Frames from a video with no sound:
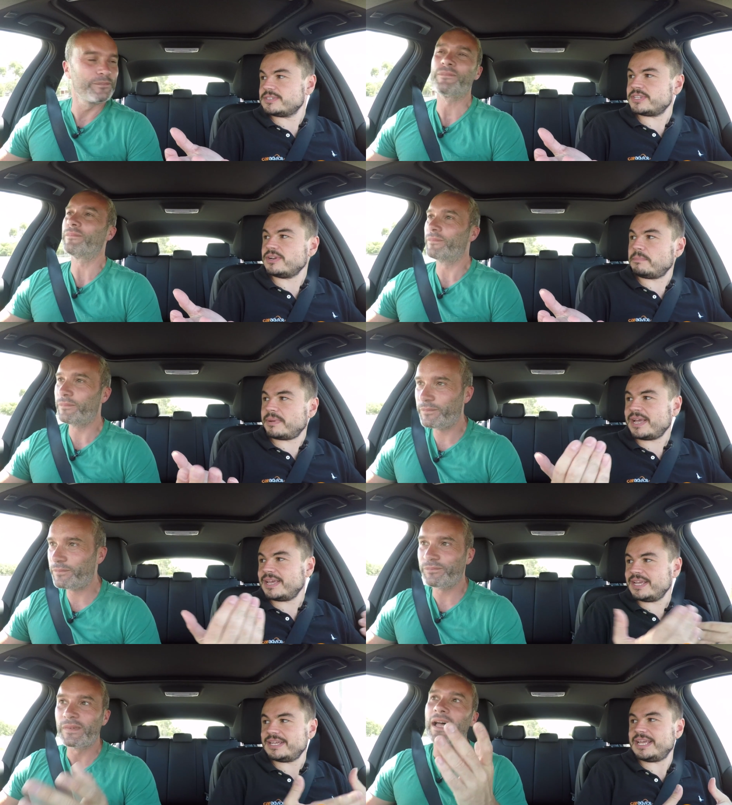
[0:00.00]
Speaker 1: so you're not
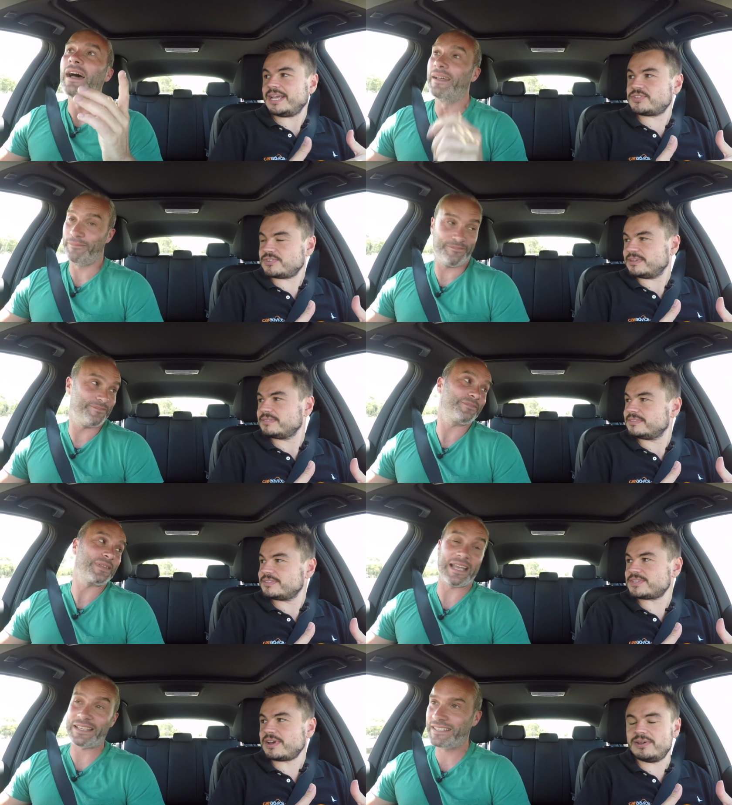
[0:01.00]
paying any extra.
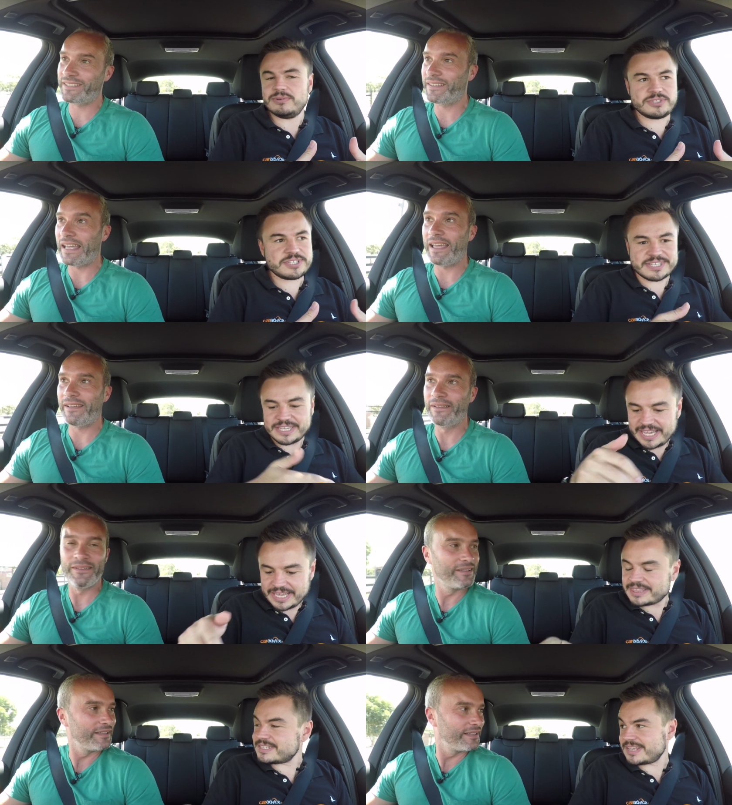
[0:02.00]
Yes. So just
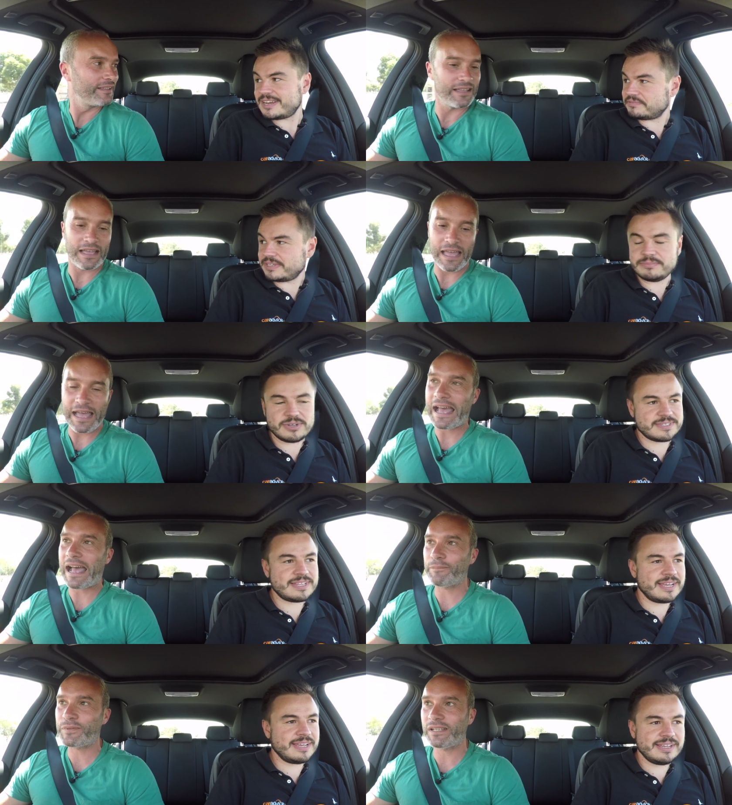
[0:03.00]
get the ZF gearbox. They
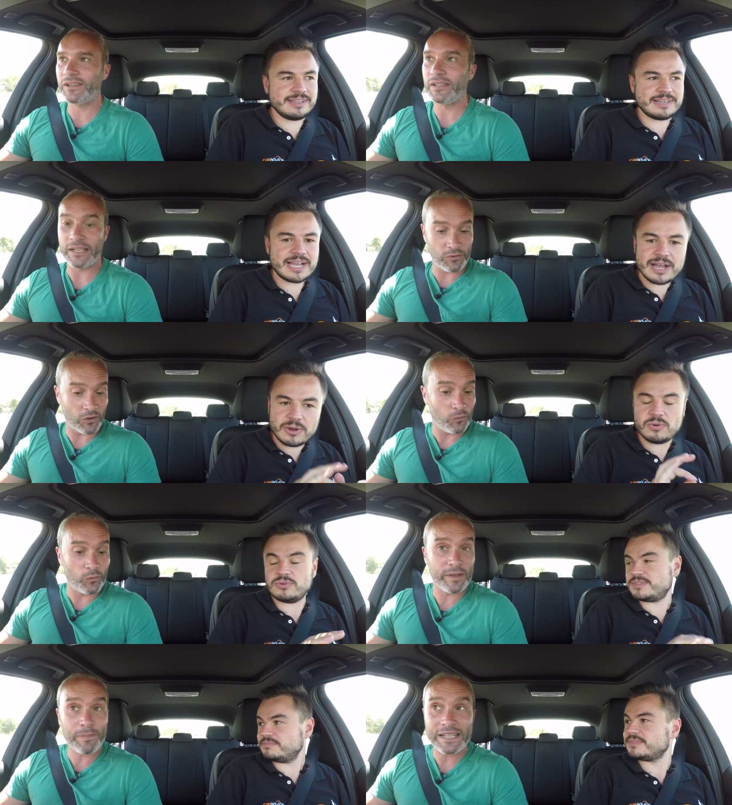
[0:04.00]
Absolutely. Well, awesome.
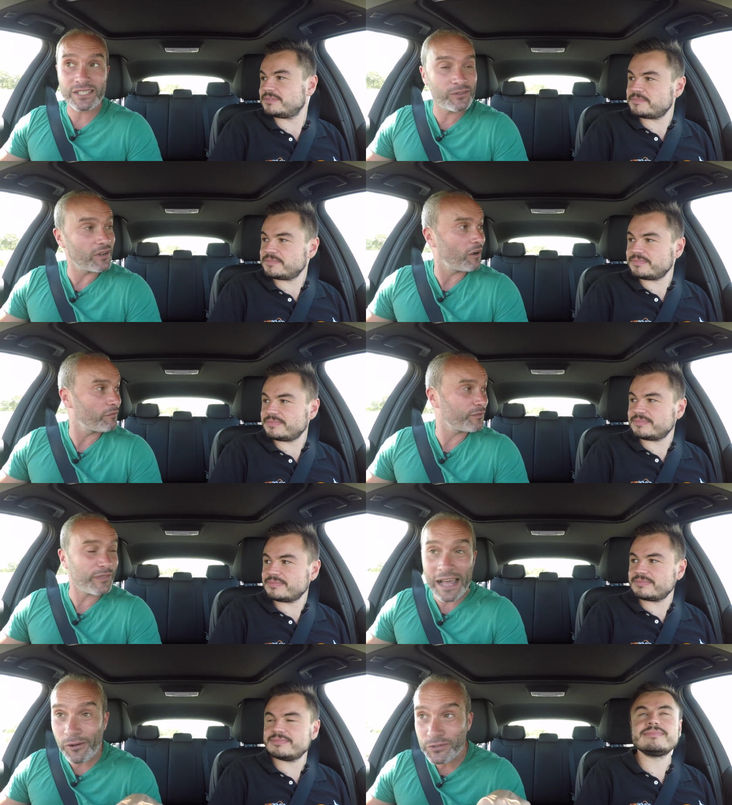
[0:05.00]
We pay
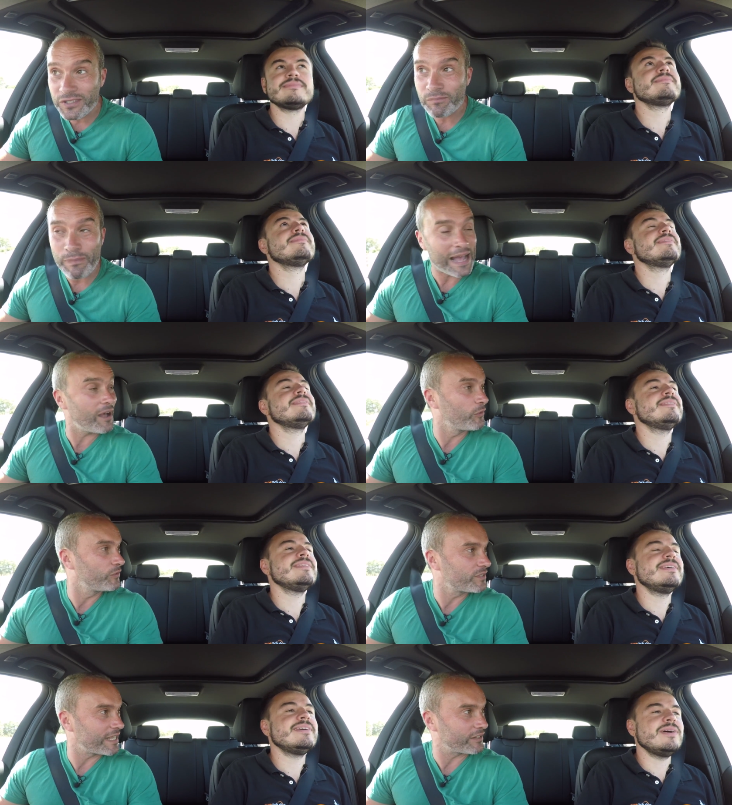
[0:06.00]

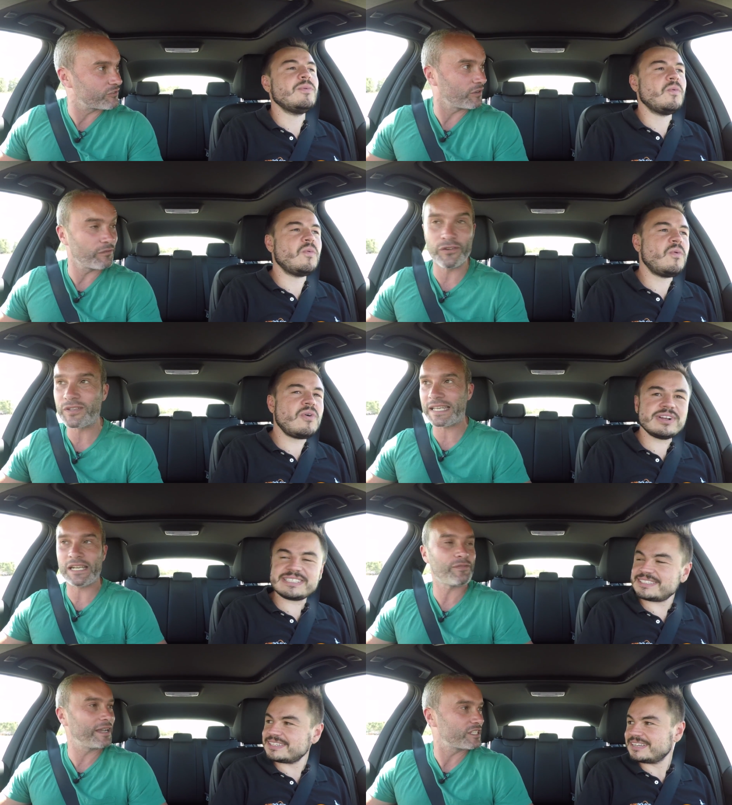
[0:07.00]
£2,500 extra for a
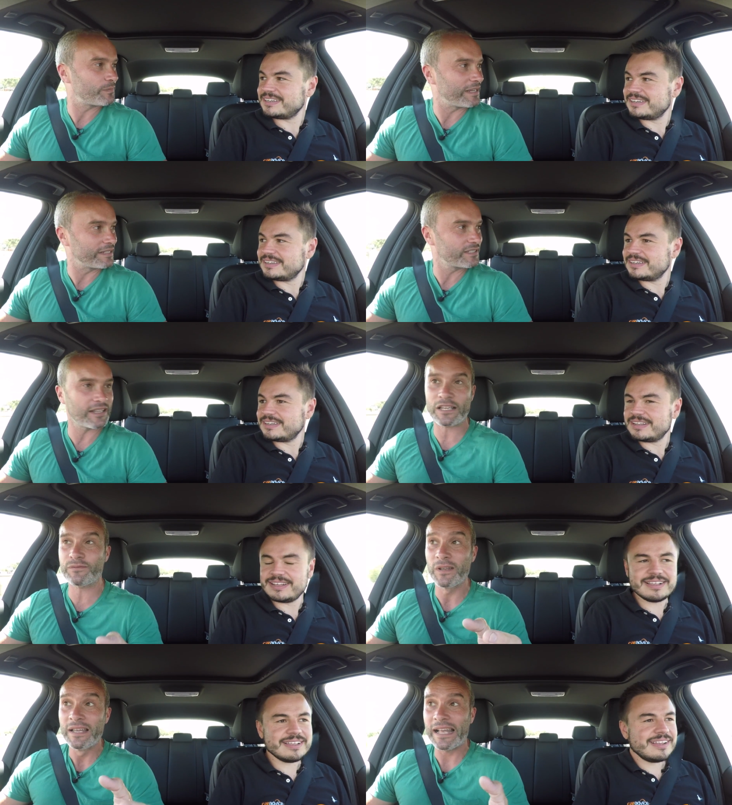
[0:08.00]
ZF 8-speed, so that's
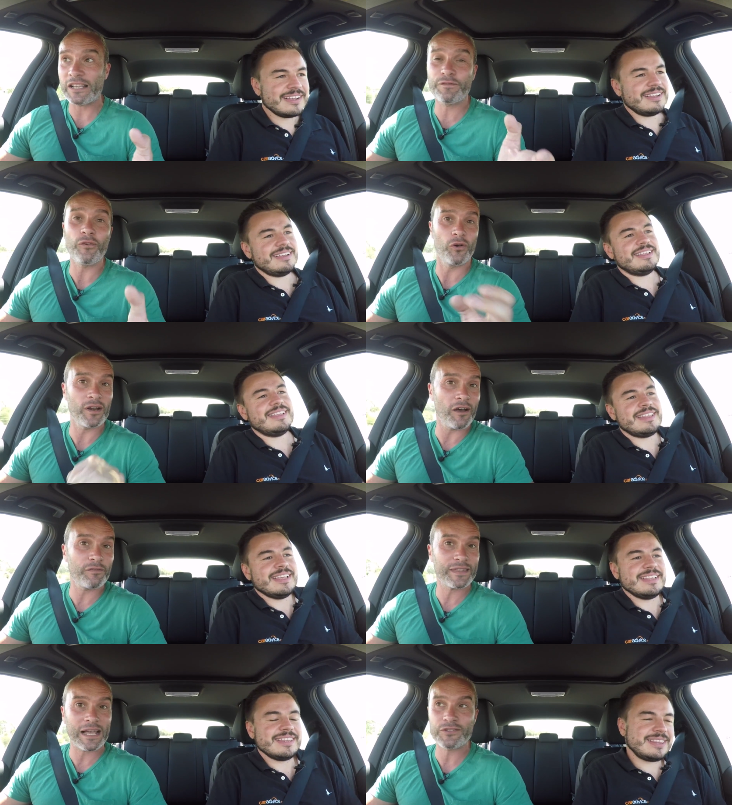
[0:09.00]

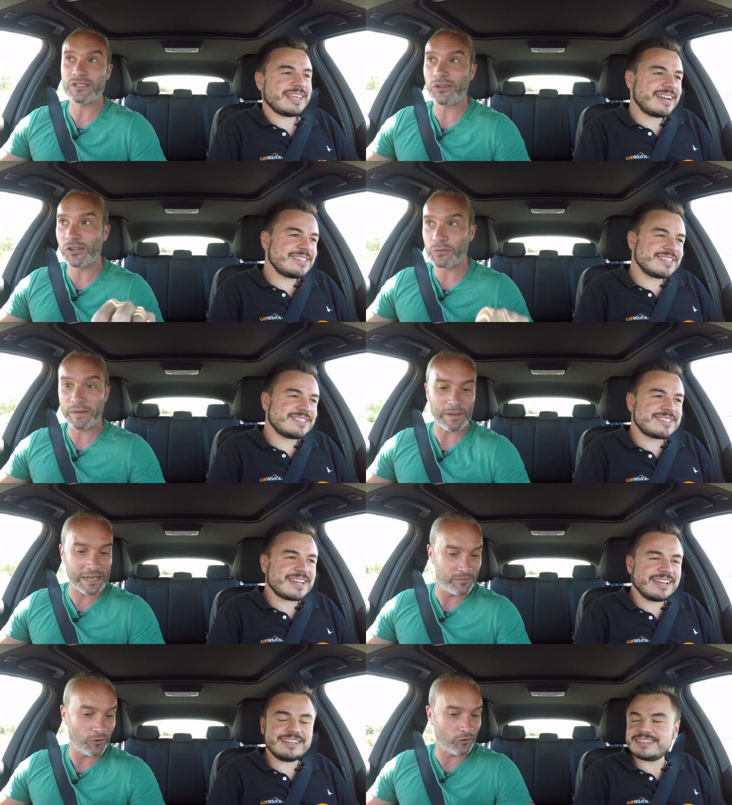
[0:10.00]
$4,500 we pay
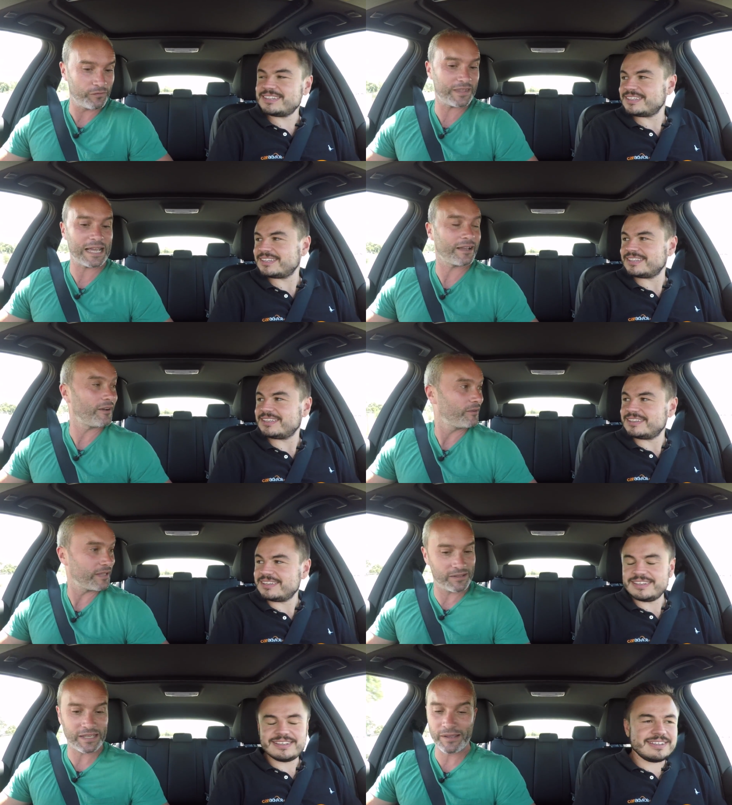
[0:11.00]
more for that
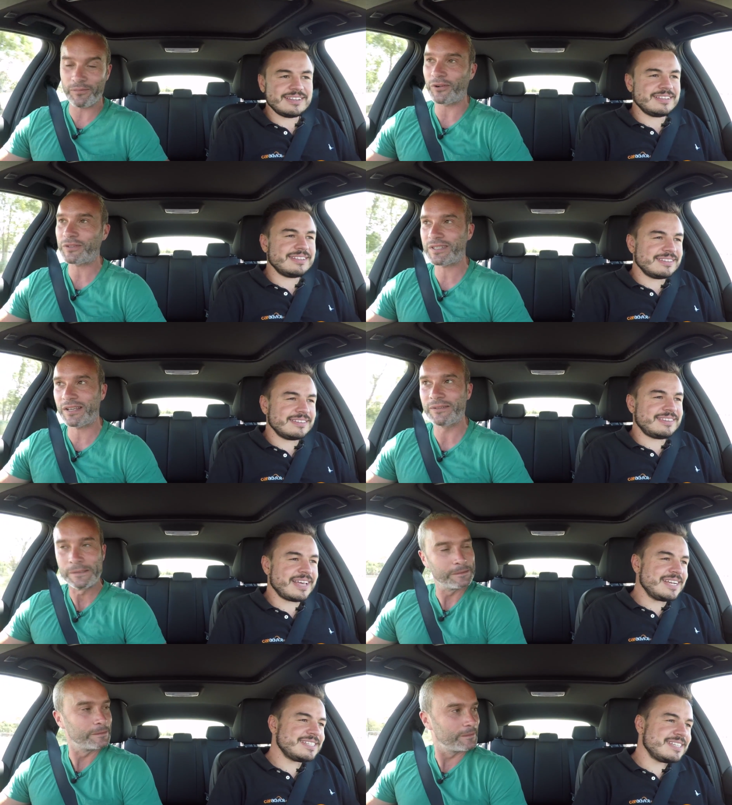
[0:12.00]
gearbox, so...
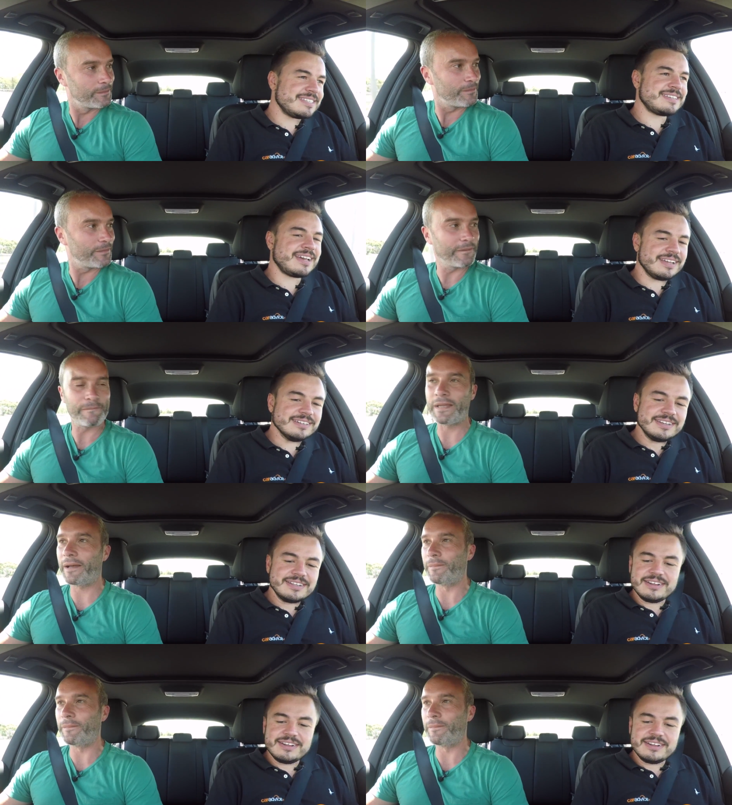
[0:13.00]
That is insane. Yeah.